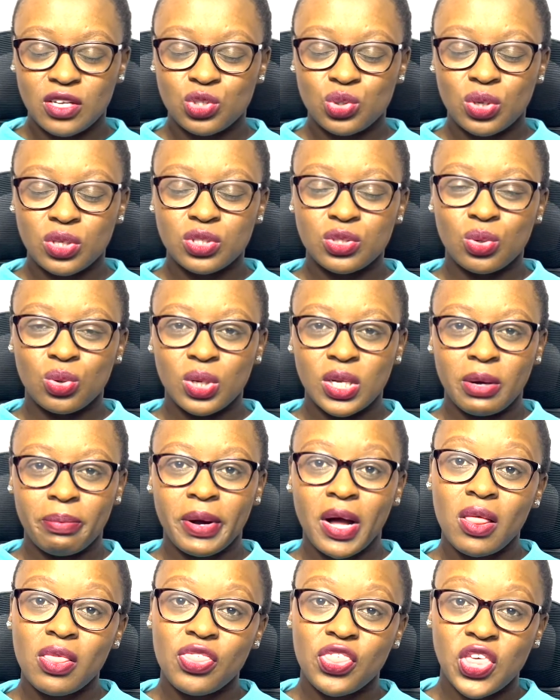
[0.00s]
So it's all
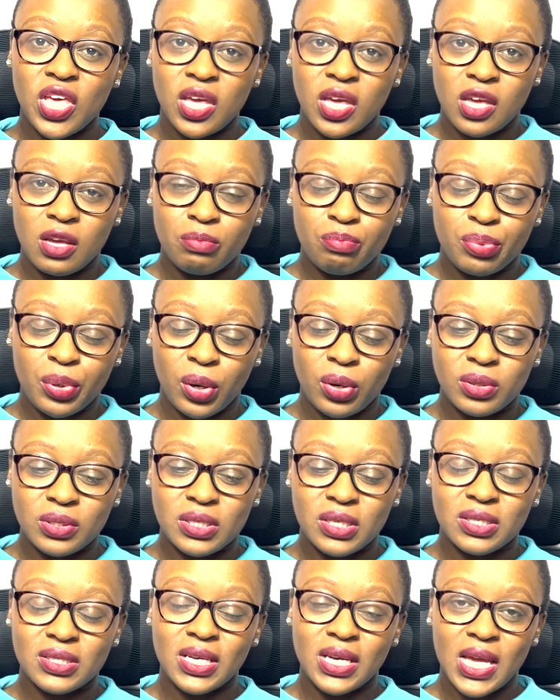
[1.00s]
about thinking
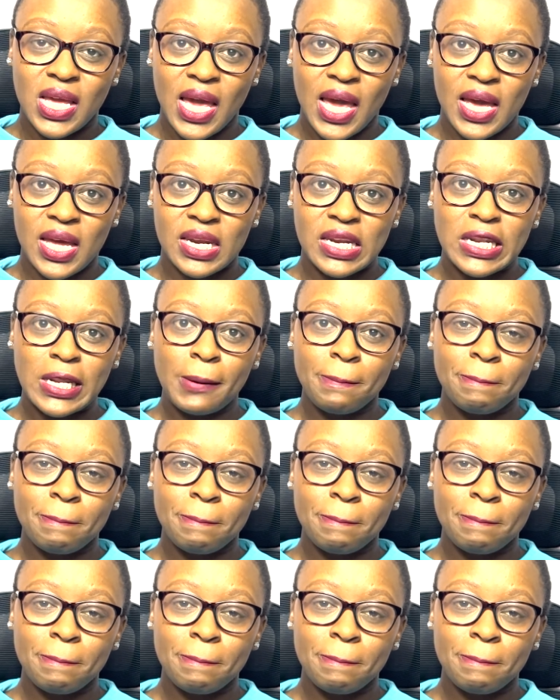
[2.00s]
process. Again,